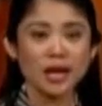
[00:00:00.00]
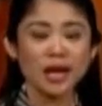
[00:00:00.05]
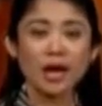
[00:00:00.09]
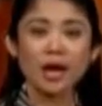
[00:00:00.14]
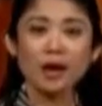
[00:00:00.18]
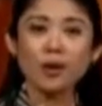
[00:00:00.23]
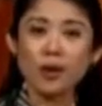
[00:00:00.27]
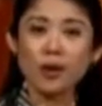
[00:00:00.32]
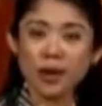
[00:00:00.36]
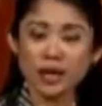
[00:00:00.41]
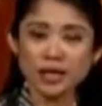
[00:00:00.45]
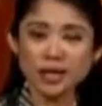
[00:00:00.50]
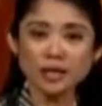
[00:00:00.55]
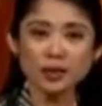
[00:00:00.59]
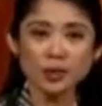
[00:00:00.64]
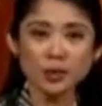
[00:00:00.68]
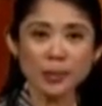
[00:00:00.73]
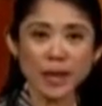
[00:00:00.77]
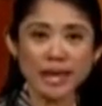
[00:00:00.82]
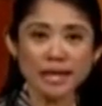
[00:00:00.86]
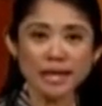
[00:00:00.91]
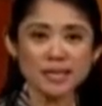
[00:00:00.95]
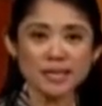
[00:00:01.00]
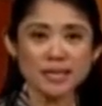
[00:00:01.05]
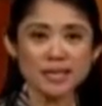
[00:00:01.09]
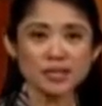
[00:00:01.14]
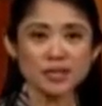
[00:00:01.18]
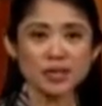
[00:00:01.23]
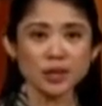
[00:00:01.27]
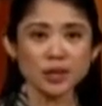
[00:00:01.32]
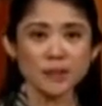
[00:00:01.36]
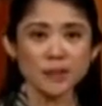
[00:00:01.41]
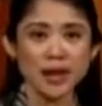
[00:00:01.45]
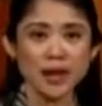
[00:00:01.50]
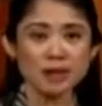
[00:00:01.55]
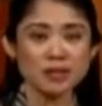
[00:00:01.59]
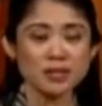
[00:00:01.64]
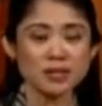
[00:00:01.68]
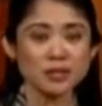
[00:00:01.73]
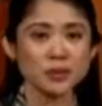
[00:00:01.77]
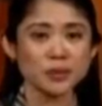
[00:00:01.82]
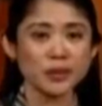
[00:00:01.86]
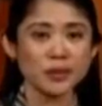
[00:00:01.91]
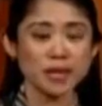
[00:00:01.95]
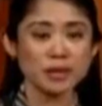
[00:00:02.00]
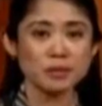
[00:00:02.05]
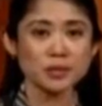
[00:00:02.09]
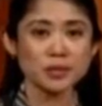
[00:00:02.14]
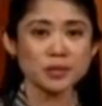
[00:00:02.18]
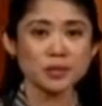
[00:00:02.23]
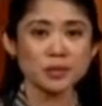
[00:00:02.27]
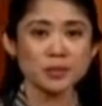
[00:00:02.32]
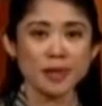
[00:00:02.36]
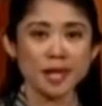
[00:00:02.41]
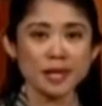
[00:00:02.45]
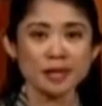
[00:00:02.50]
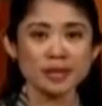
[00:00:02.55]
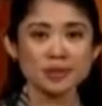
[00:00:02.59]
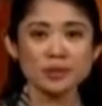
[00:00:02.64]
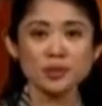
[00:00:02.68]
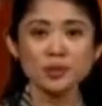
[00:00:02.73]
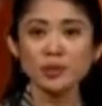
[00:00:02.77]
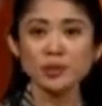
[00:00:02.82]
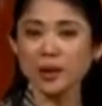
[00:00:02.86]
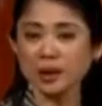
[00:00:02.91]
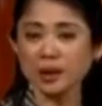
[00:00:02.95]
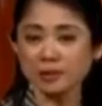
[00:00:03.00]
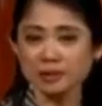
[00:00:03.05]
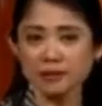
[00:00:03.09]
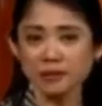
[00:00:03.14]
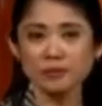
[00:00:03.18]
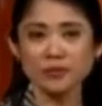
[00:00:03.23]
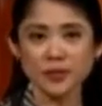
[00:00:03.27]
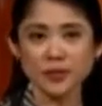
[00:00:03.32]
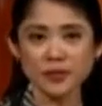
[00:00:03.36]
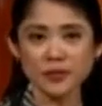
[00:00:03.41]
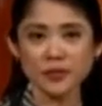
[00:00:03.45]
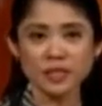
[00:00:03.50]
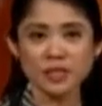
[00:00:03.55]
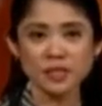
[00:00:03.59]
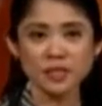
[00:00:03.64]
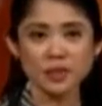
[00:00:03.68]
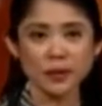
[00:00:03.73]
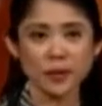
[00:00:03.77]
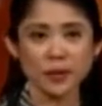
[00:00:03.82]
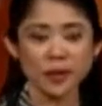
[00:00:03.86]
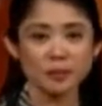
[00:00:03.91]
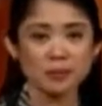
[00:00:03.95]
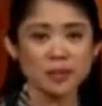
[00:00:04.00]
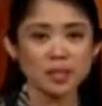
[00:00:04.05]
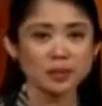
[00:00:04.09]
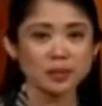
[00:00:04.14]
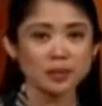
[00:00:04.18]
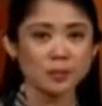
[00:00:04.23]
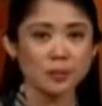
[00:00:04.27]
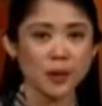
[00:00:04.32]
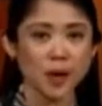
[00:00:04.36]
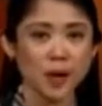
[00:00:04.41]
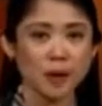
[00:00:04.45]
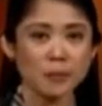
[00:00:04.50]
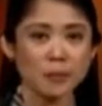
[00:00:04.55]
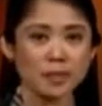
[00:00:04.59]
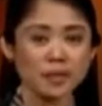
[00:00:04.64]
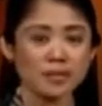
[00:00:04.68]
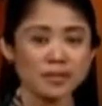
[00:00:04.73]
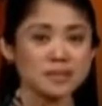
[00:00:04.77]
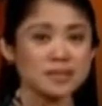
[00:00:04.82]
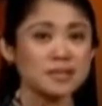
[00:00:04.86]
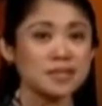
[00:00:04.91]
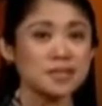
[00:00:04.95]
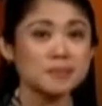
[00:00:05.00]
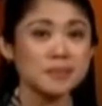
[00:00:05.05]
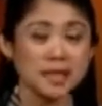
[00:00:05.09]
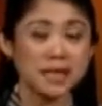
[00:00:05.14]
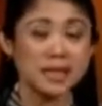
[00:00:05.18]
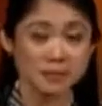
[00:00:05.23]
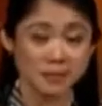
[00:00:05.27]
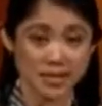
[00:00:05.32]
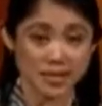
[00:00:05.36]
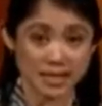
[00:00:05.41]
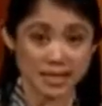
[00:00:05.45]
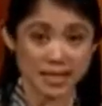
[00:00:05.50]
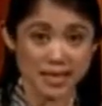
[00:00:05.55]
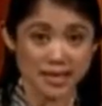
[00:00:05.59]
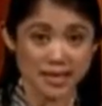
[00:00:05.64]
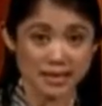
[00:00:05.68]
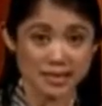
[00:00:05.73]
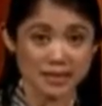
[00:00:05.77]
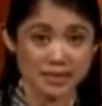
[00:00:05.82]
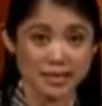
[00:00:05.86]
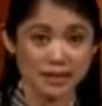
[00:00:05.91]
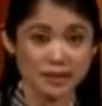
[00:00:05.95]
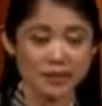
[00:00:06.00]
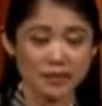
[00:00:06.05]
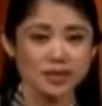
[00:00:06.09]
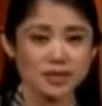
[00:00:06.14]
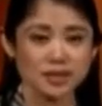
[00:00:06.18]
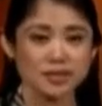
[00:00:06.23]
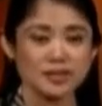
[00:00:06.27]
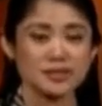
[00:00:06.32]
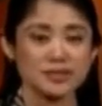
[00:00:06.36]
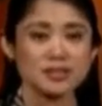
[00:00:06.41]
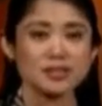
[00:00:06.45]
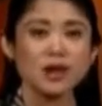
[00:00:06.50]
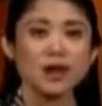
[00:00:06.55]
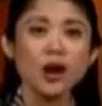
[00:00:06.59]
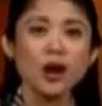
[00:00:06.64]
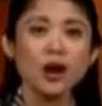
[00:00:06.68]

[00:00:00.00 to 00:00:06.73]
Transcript: According to Marites, her parents were able to buy a 250 square meter property sometime in the 1970s.